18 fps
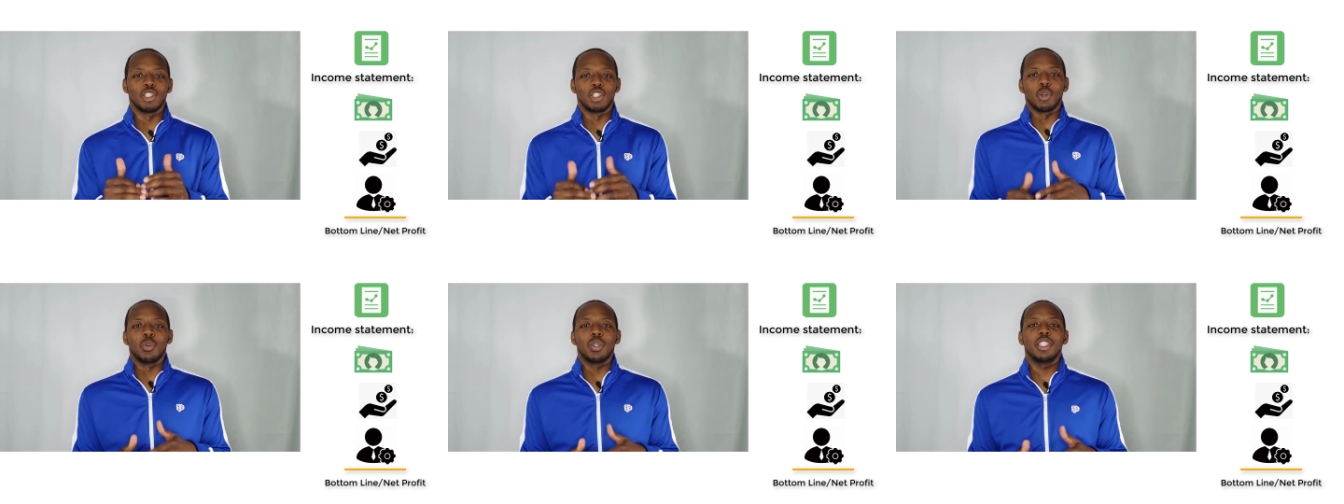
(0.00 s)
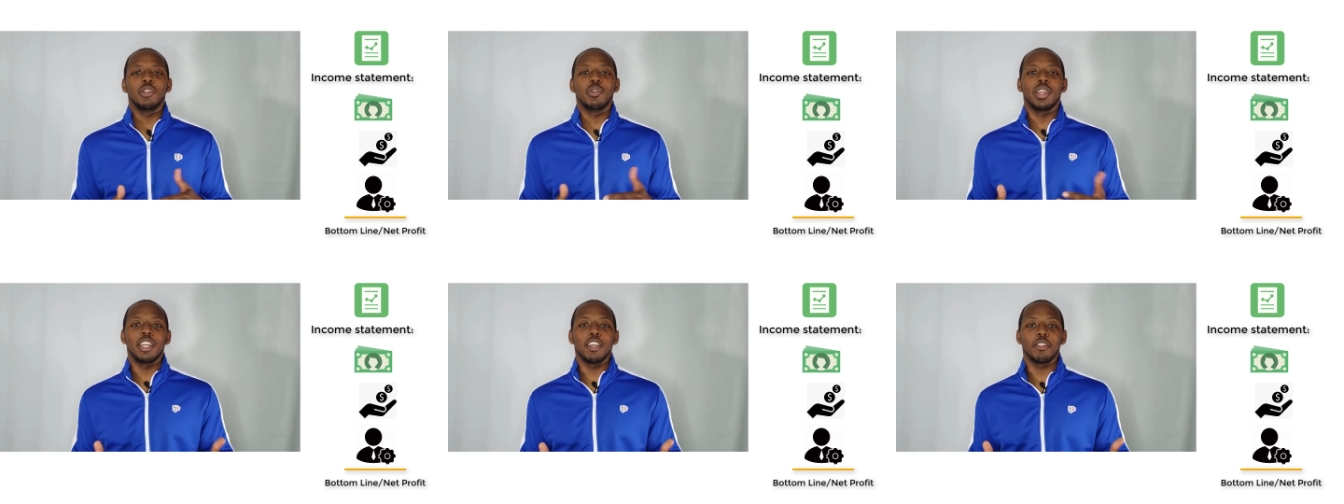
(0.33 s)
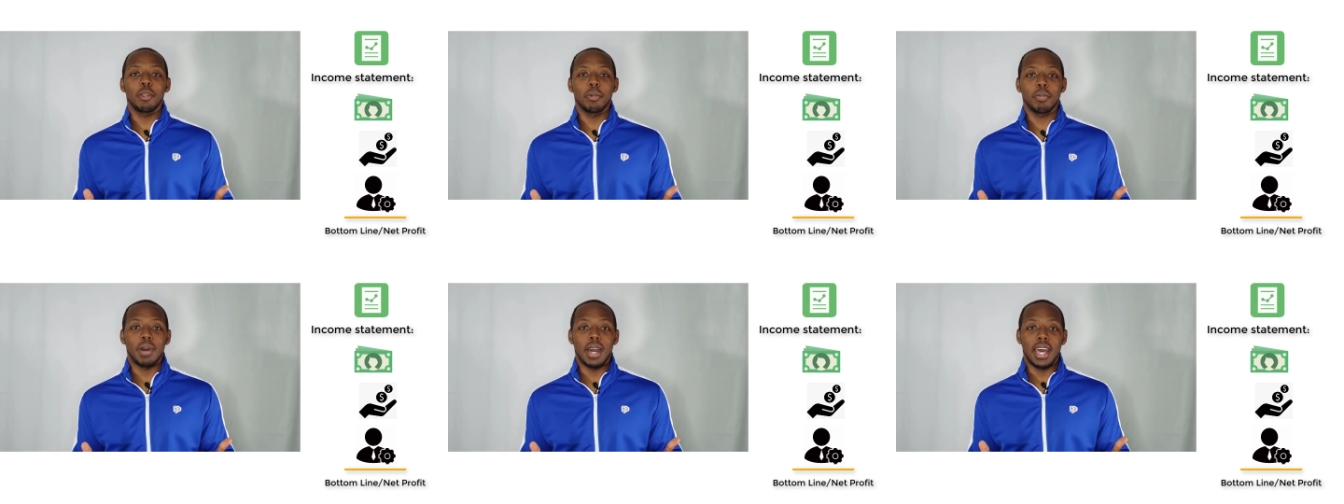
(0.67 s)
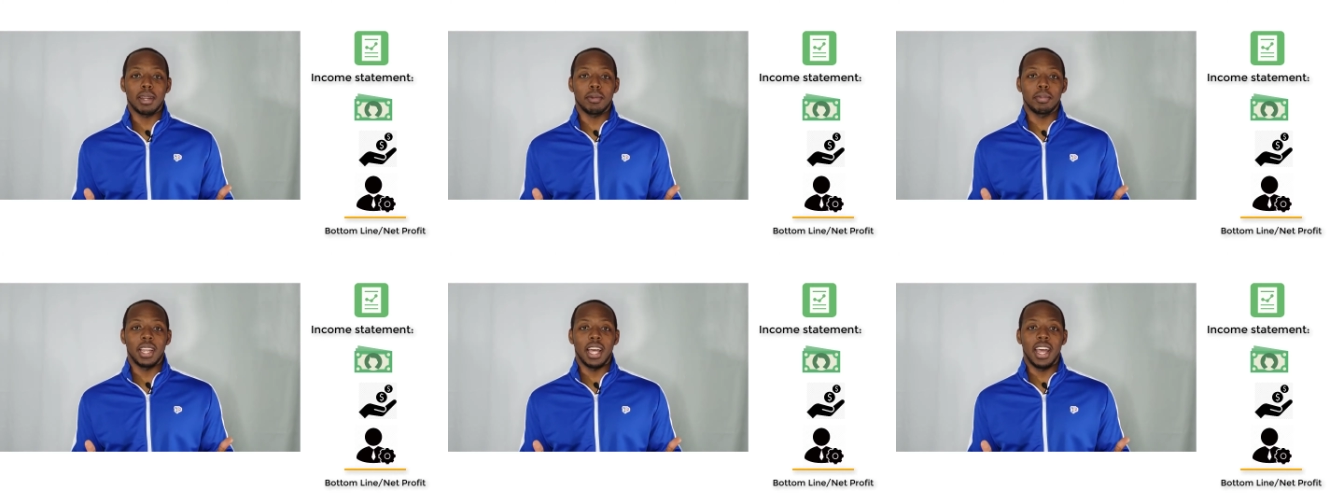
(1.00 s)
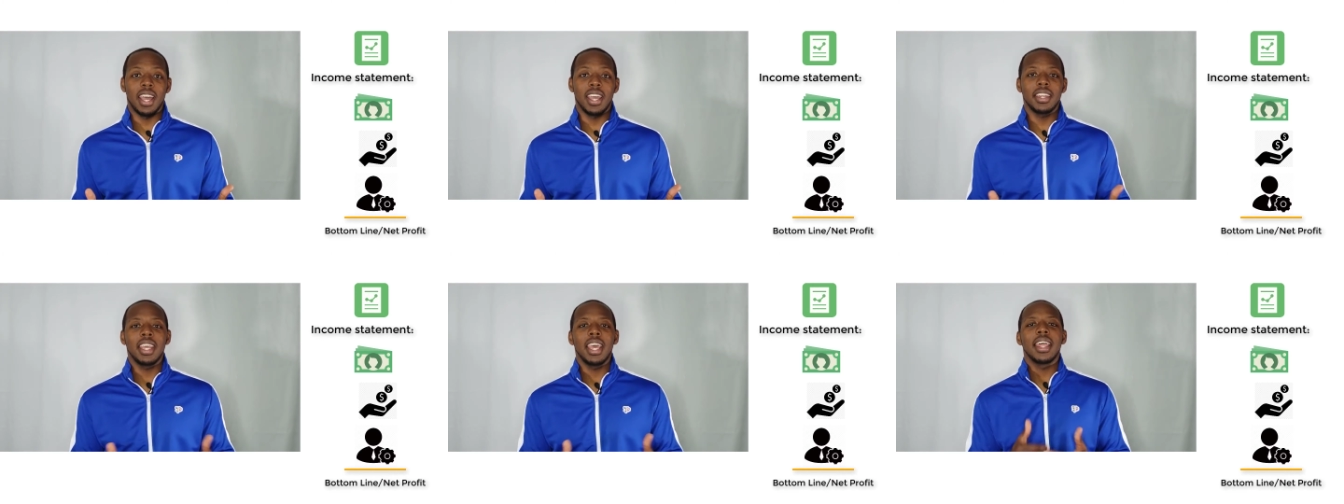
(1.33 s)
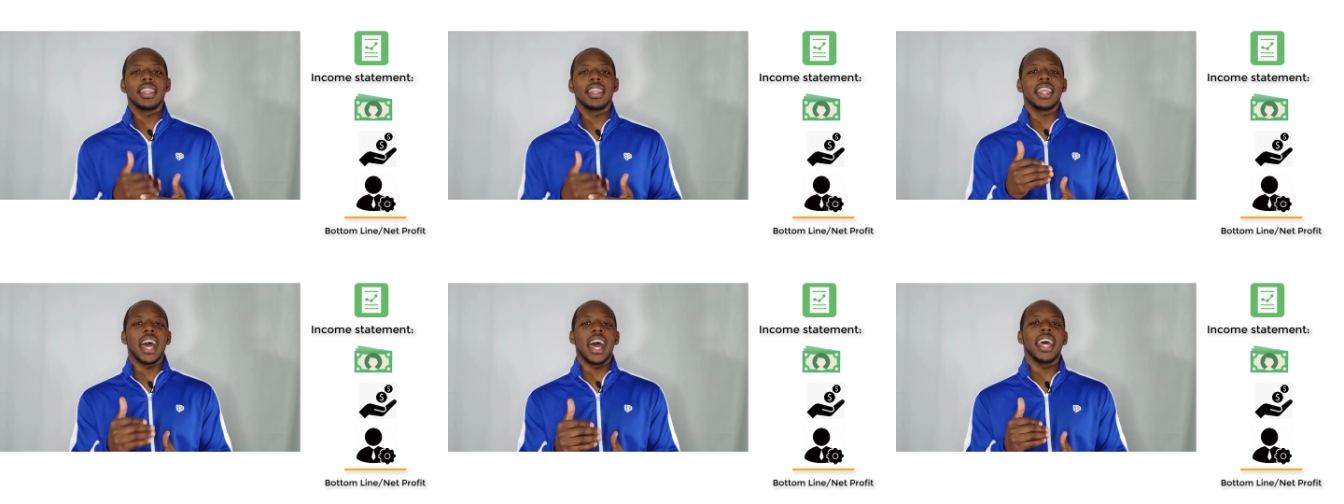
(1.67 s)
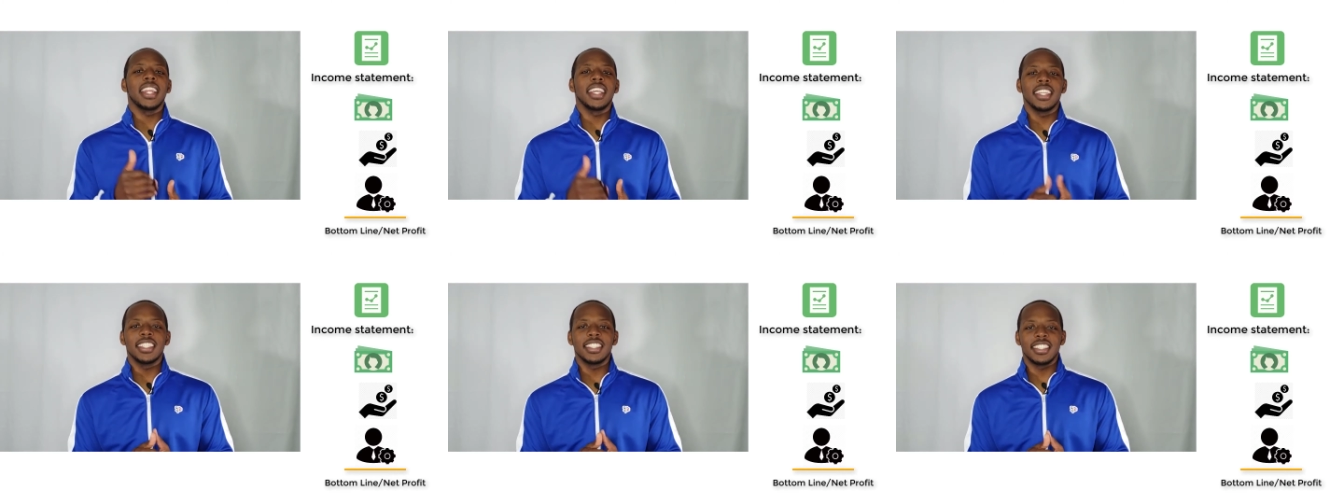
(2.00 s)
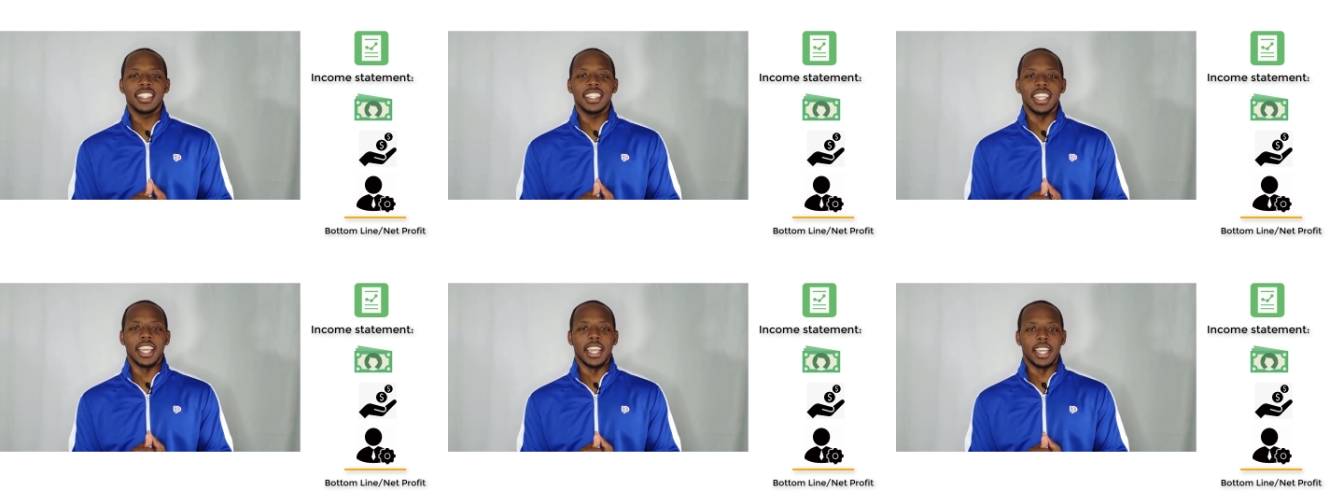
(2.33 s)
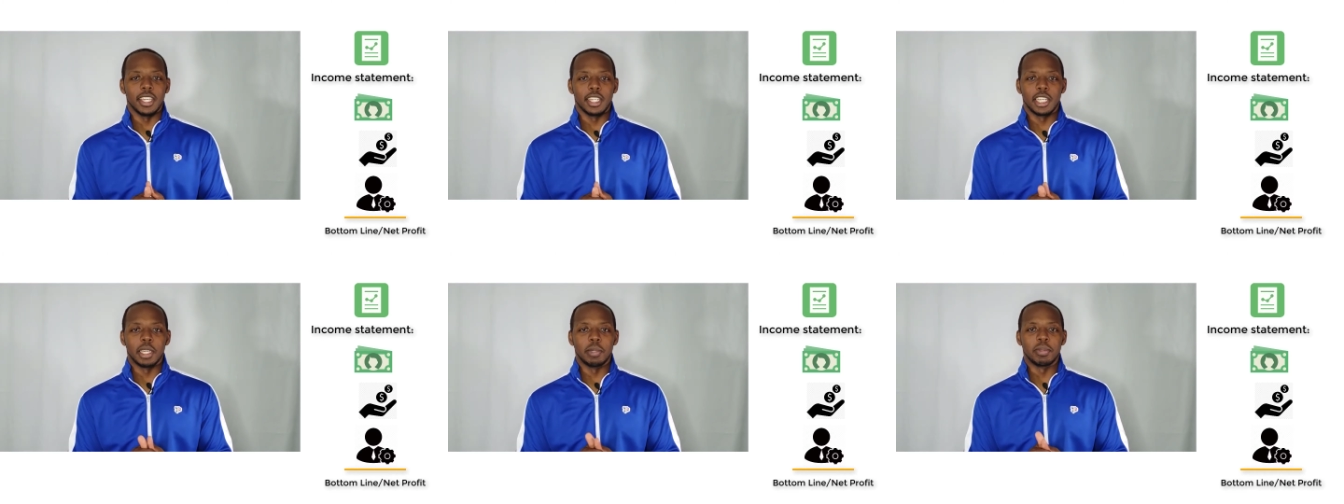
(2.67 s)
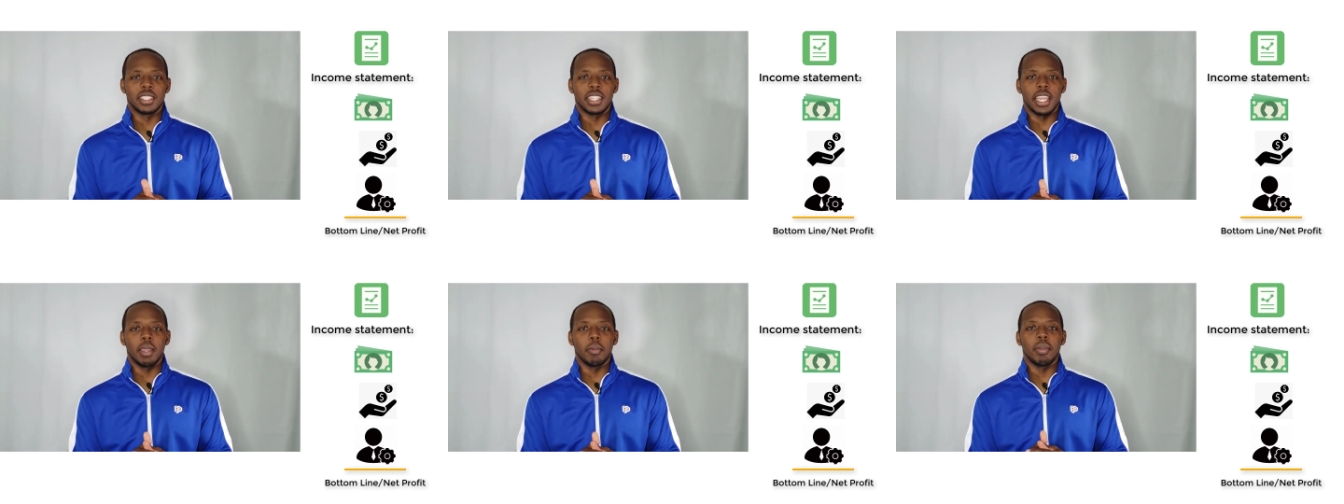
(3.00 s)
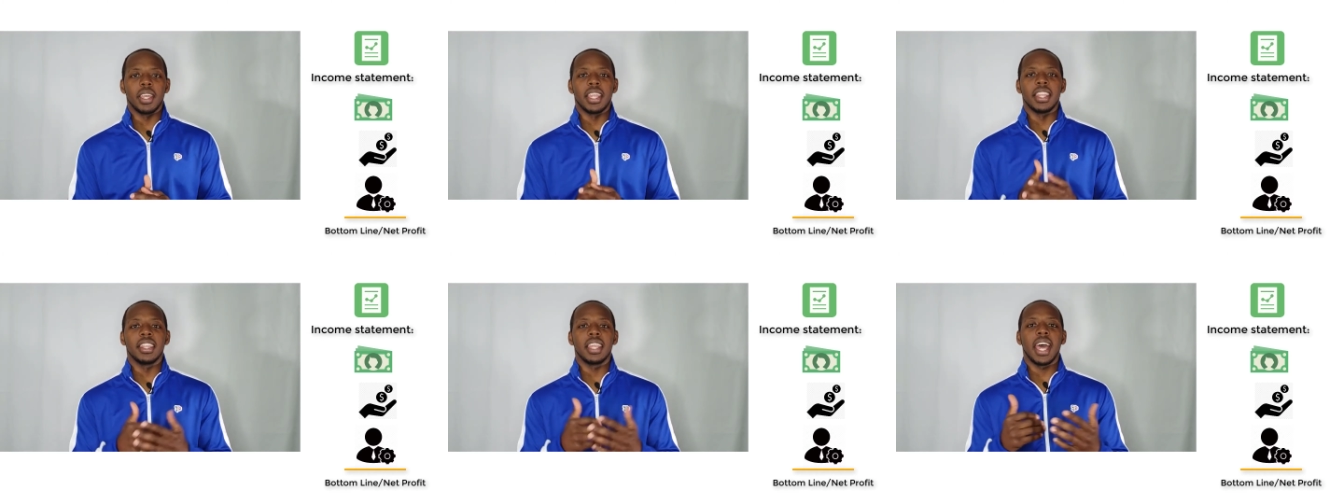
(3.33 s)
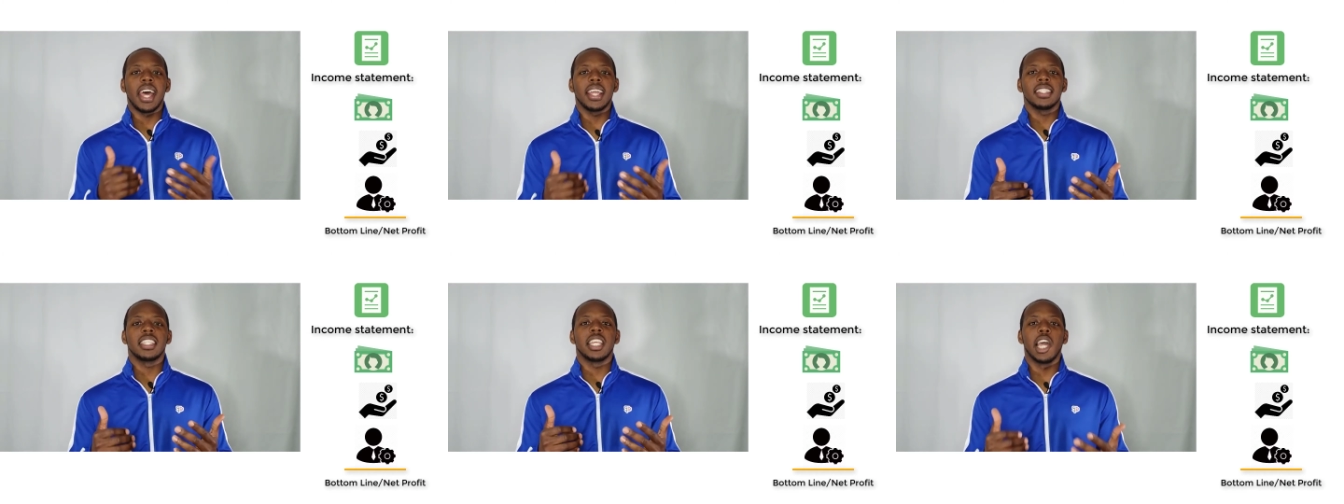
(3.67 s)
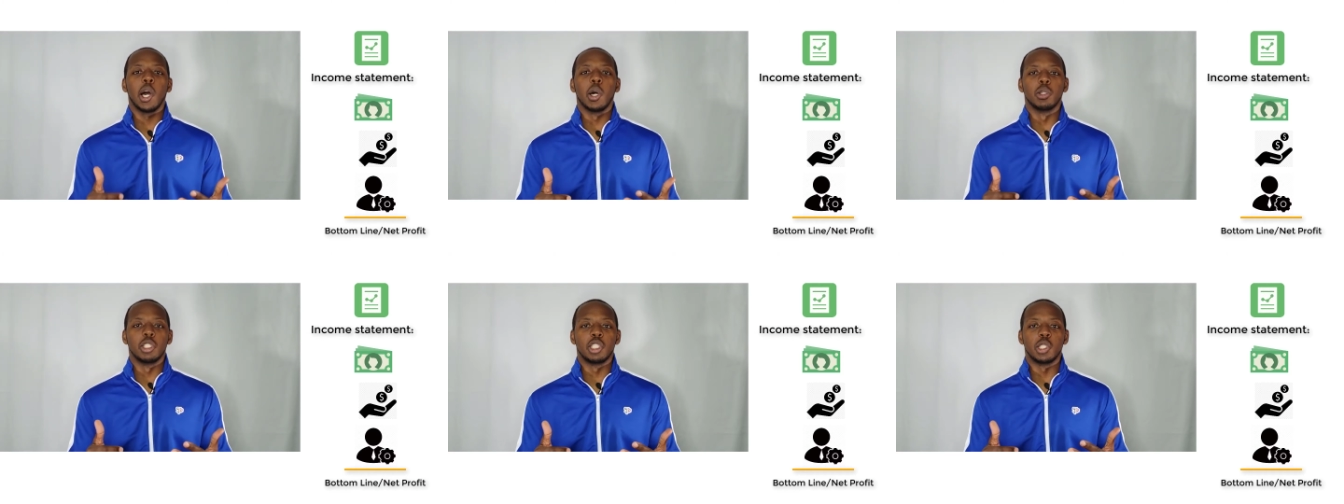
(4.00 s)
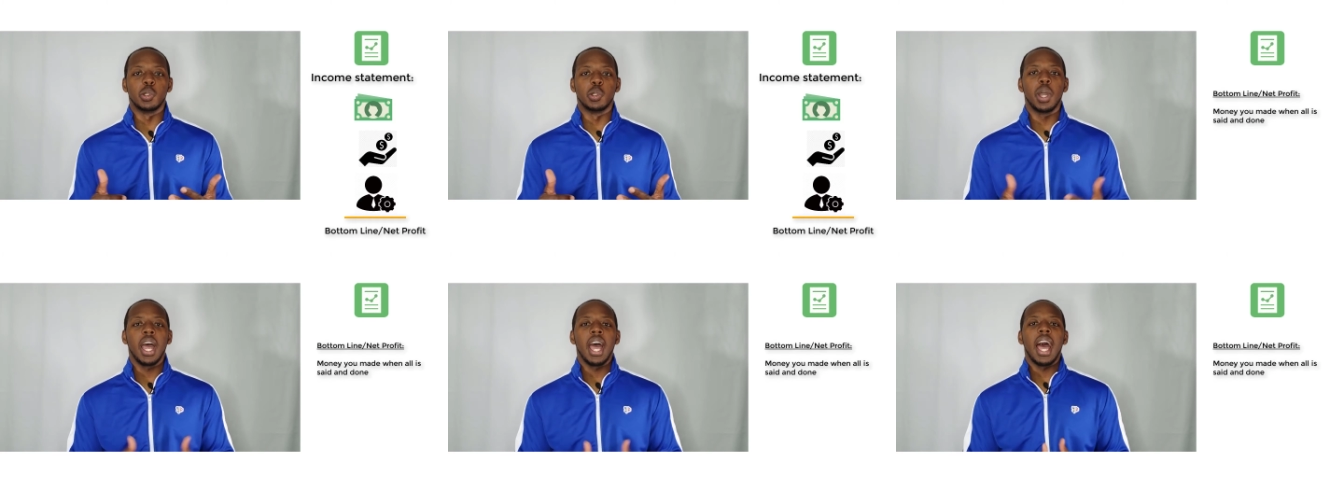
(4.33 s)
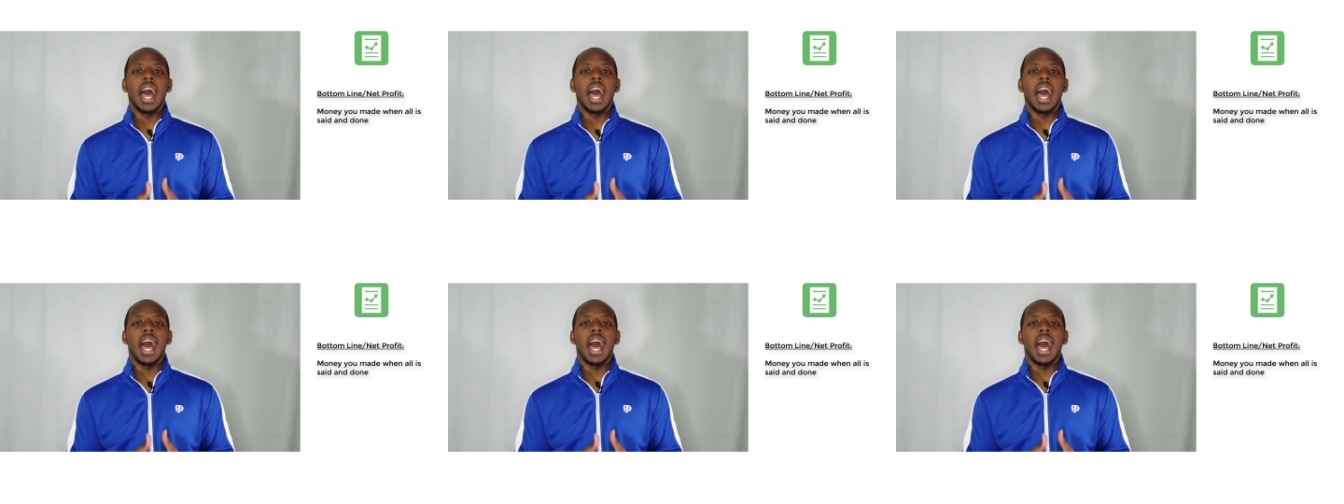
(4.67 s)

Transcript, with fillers: So when you hear the bottom line, that is the income statement, and that tells you